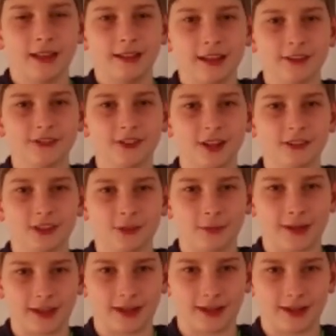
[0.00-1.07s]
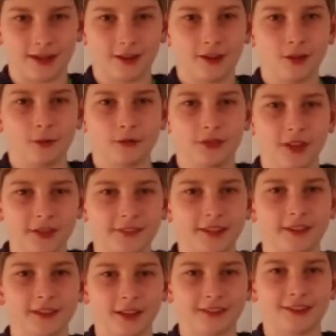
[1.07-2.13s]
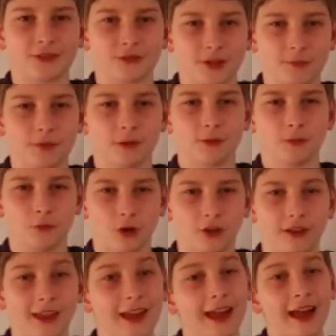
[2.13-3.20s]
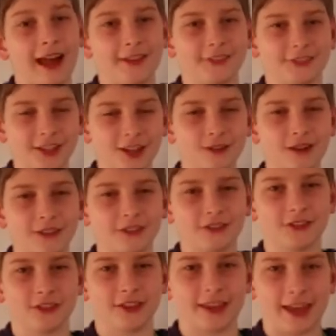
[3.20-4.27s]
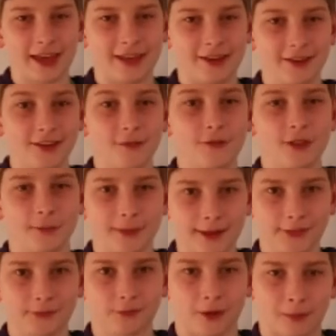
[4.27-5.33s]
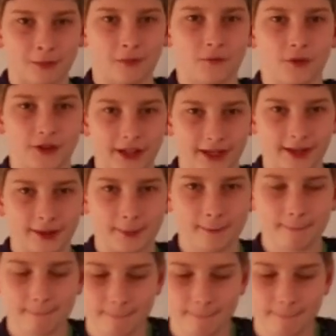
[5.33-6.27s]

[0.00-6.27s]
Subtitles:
Let's start at the beginning, with 1993 problem 1, and stick around until the end for the maths problem of the day.